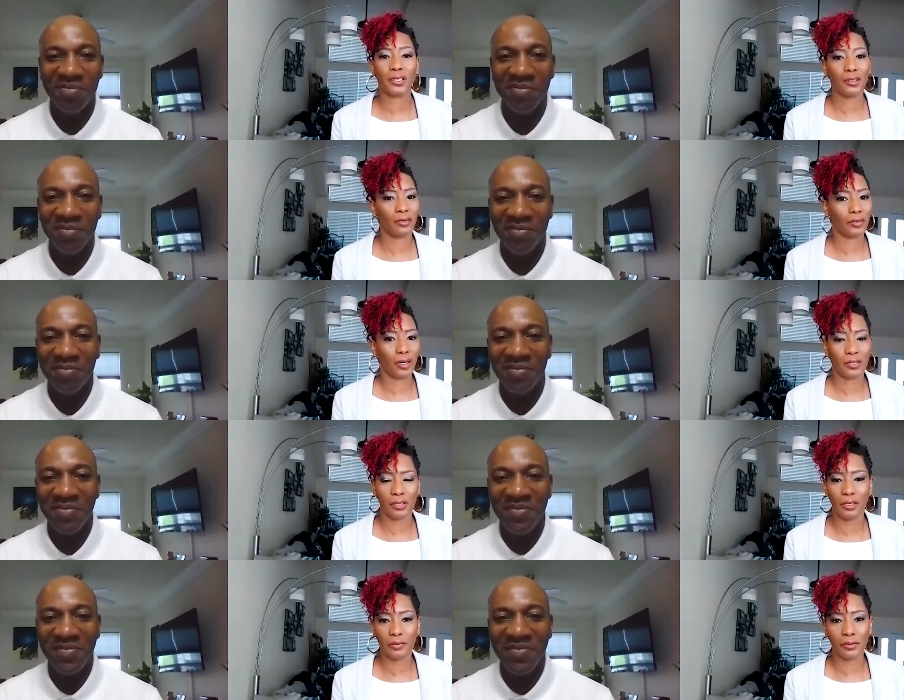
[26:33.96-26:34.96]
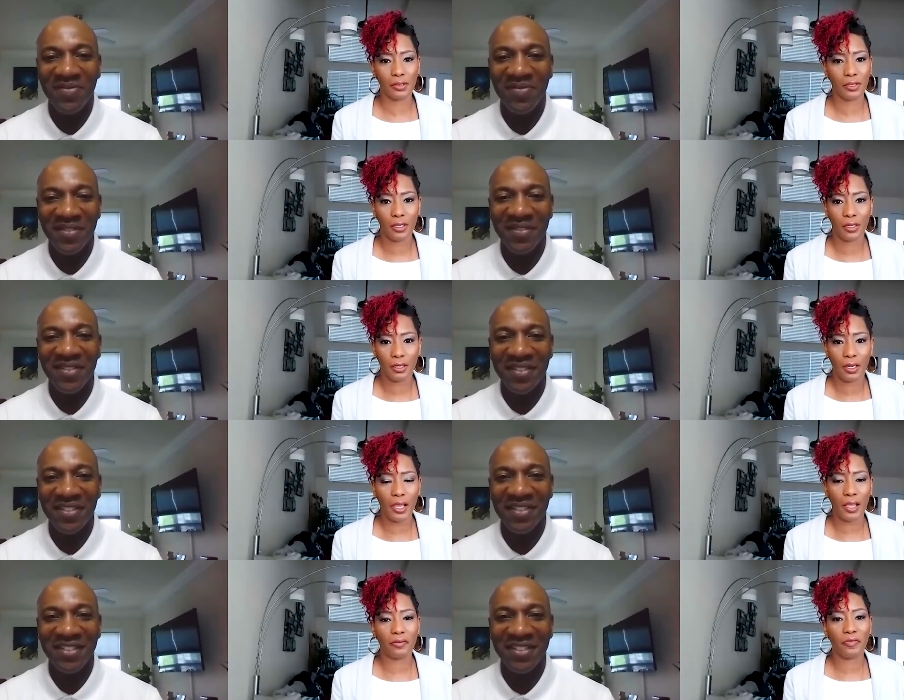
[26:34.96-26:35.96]
Speaker 1: get over ourselves
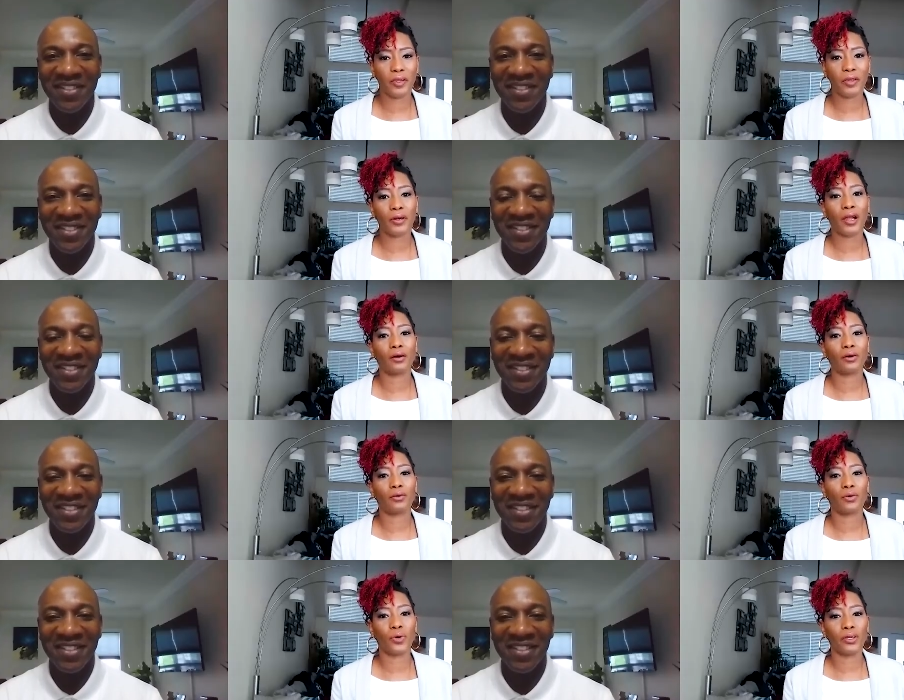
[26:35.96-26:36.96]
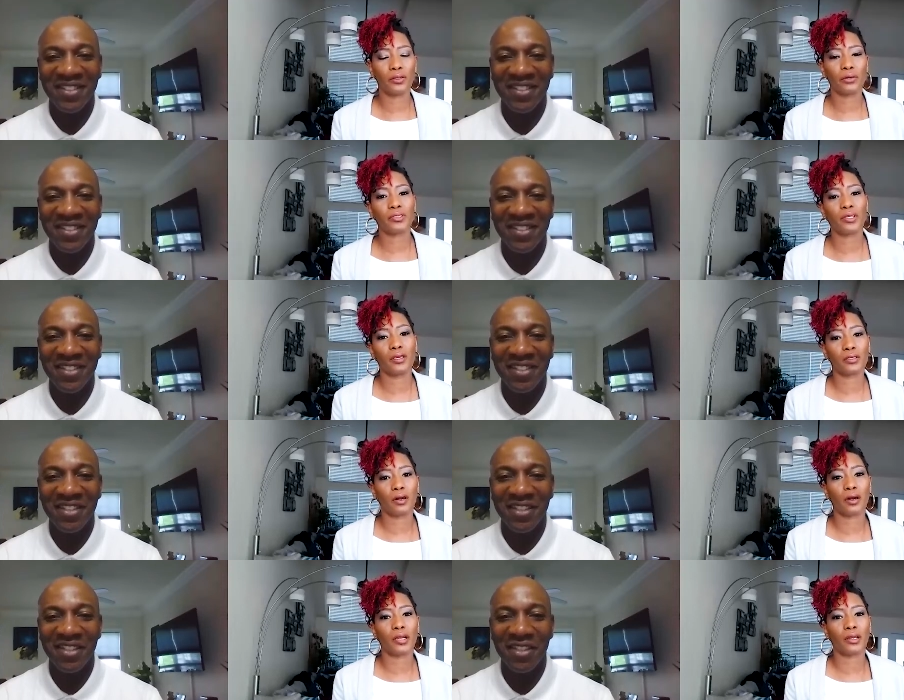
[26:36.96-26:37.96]
and figure out what those things
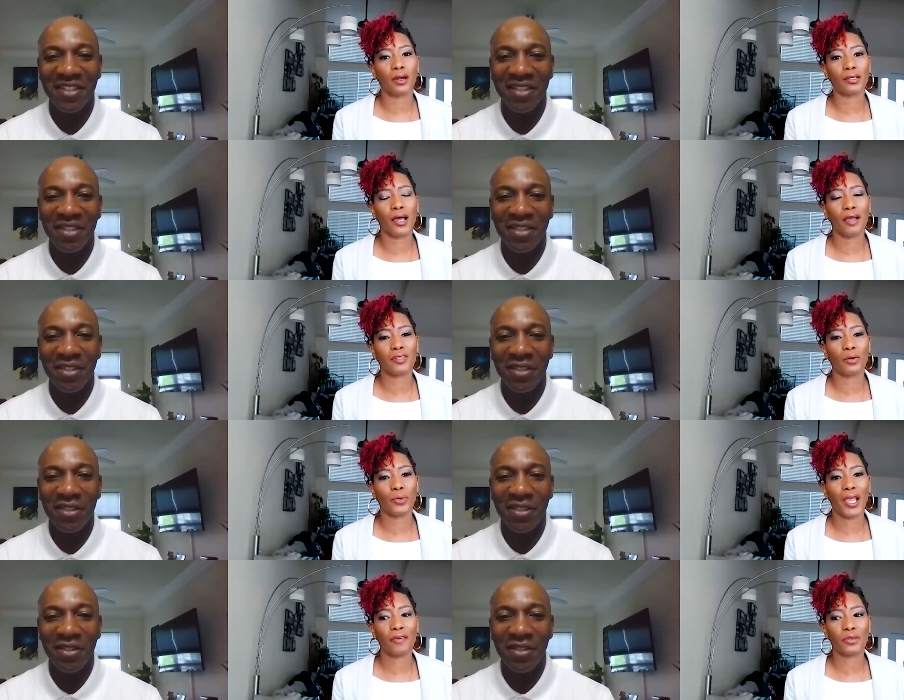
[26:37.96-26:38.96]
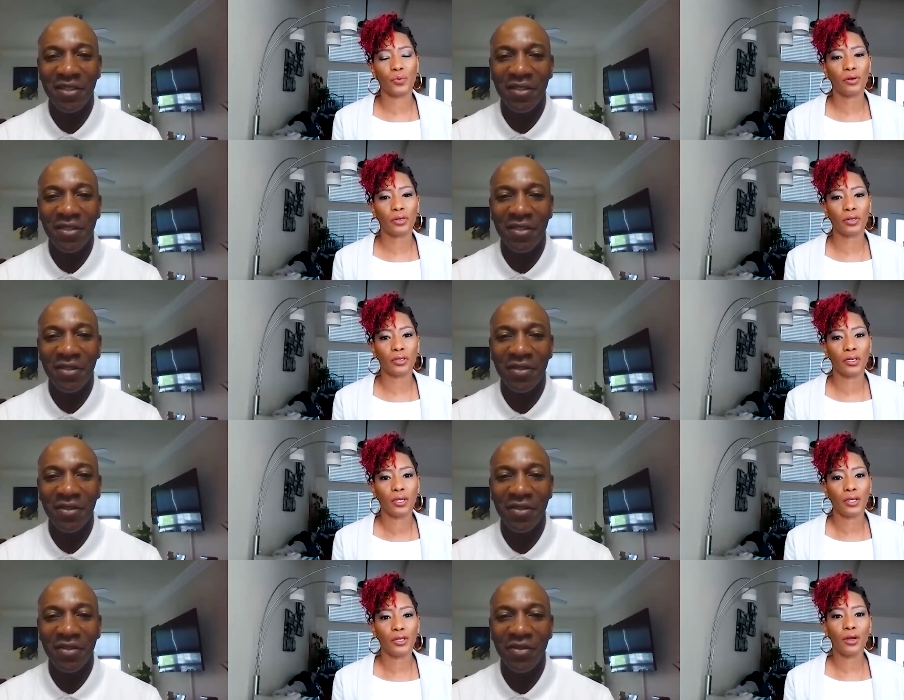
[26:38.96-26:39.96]
are in our lives that we have to work on.
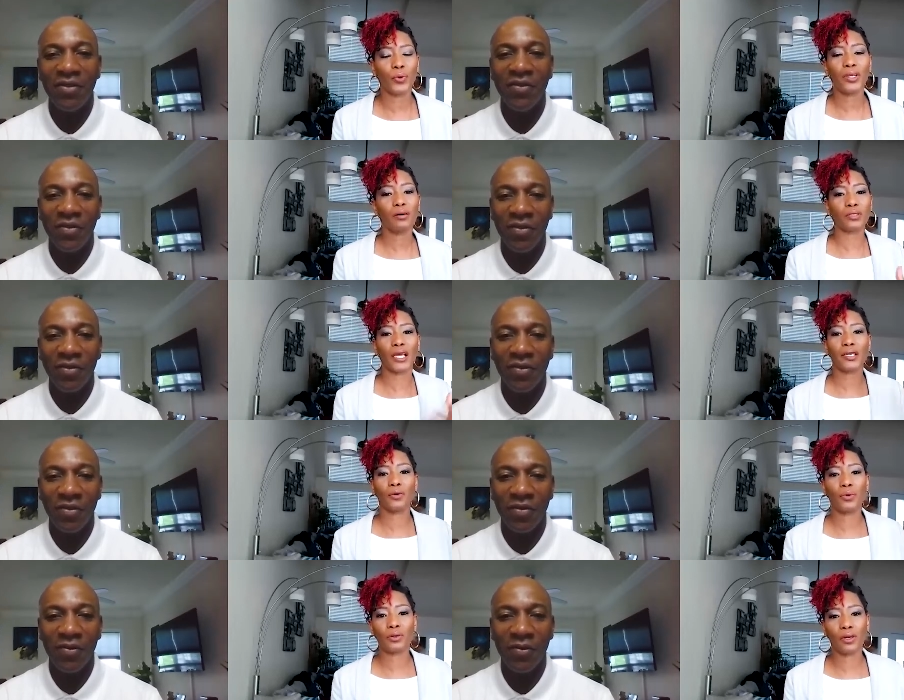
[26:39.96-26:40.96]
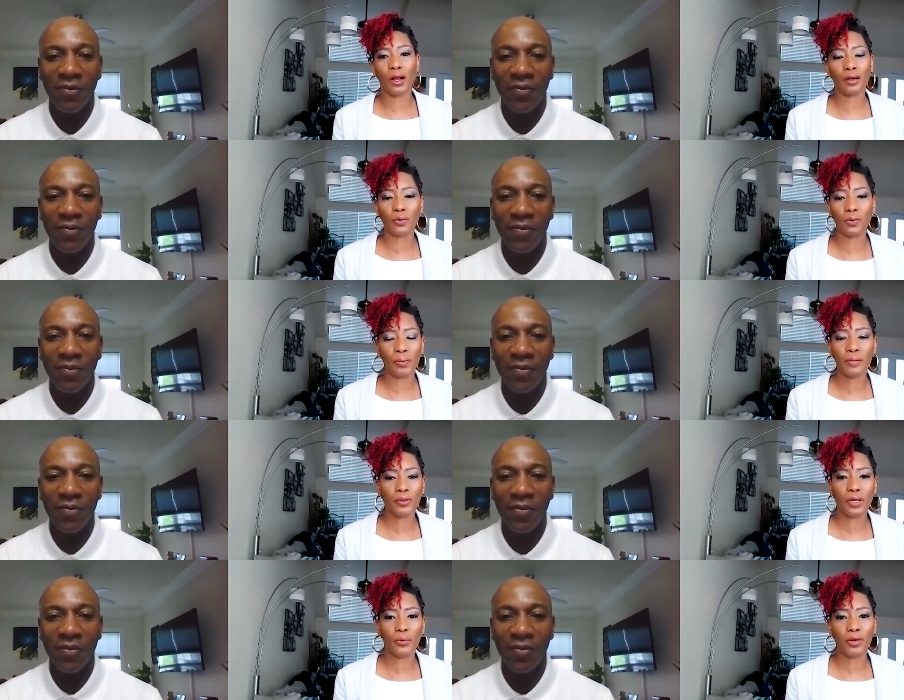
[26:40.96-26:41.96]
You know, we don't like it when our when
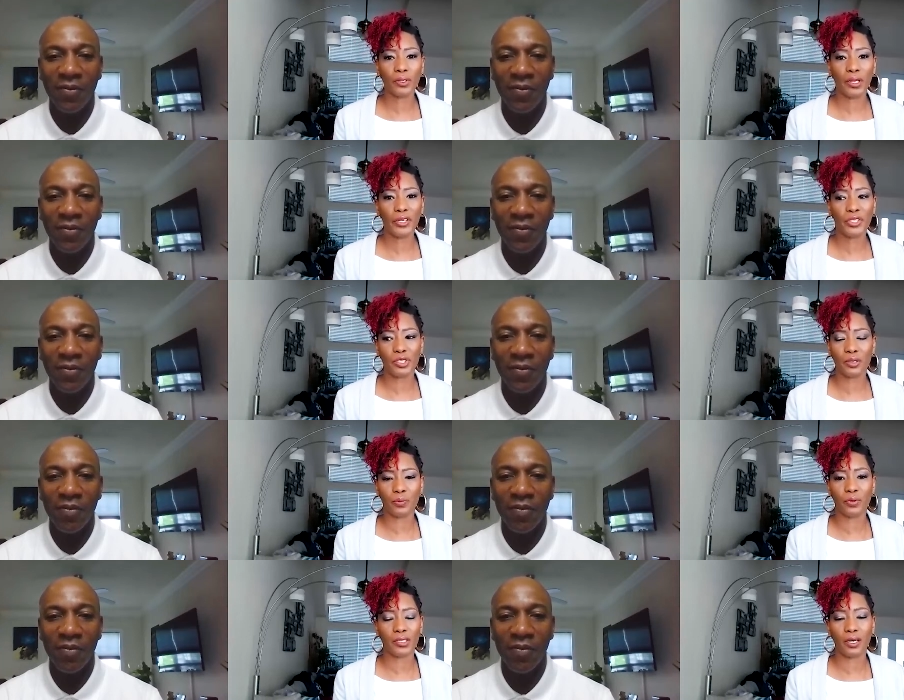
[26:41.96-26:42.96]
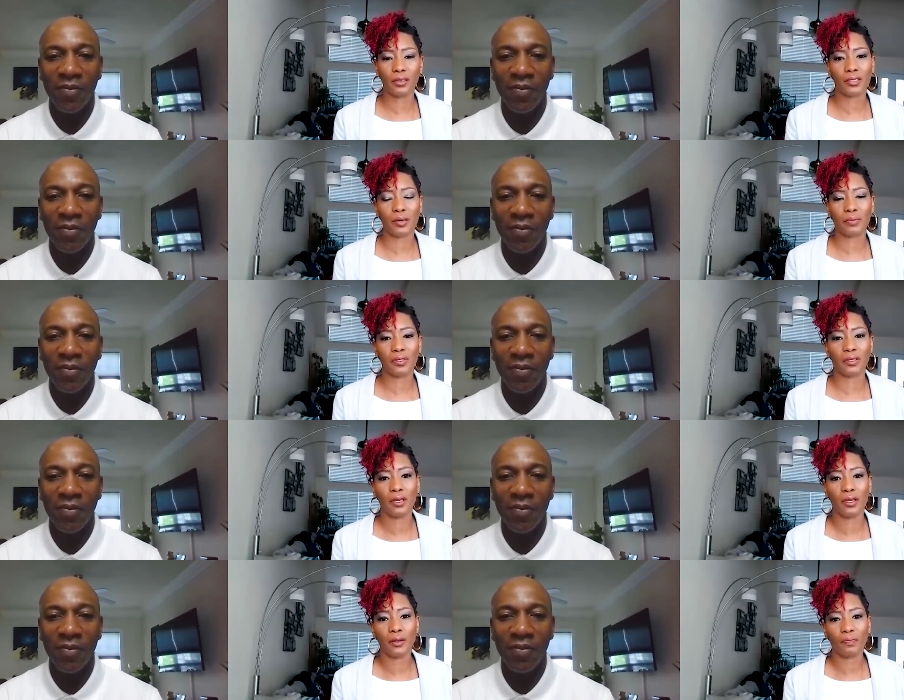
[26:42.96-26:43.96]
people that we're in relationship with tell us something
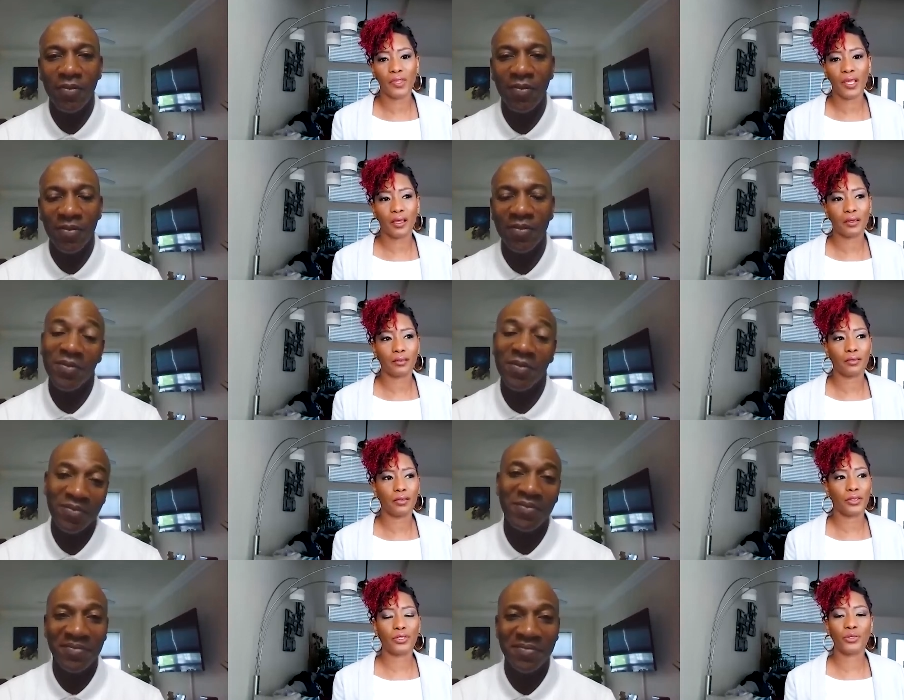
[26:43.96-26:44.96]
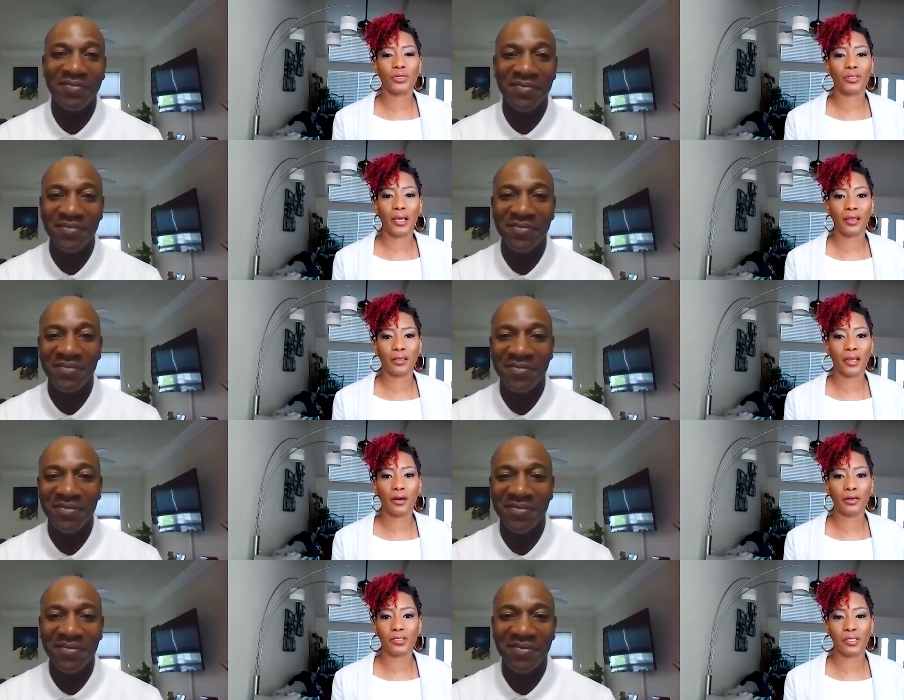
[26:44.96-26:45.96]
that you're doing that that
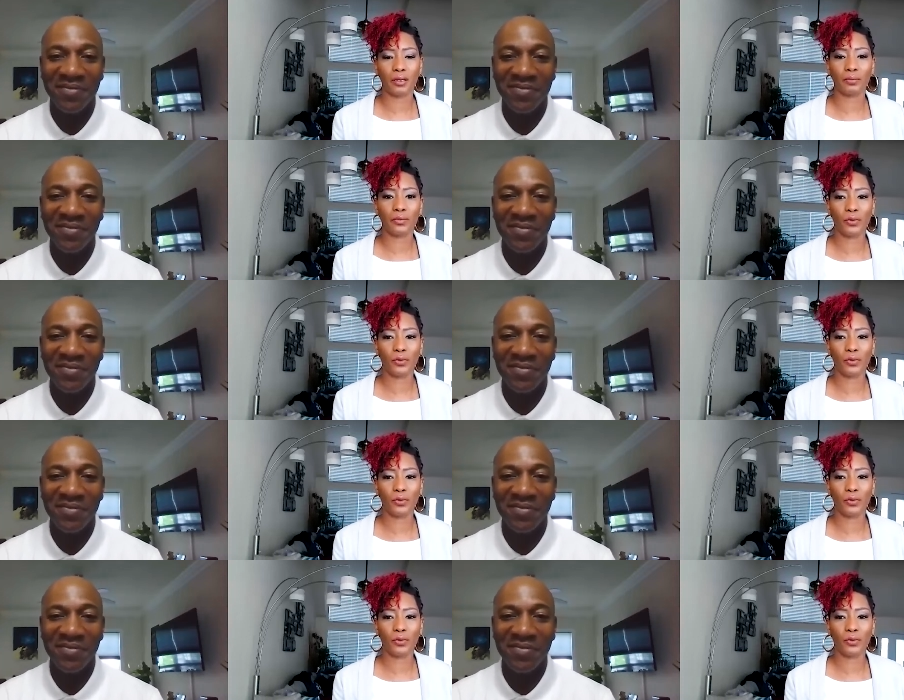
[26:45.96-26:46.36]
hurts them.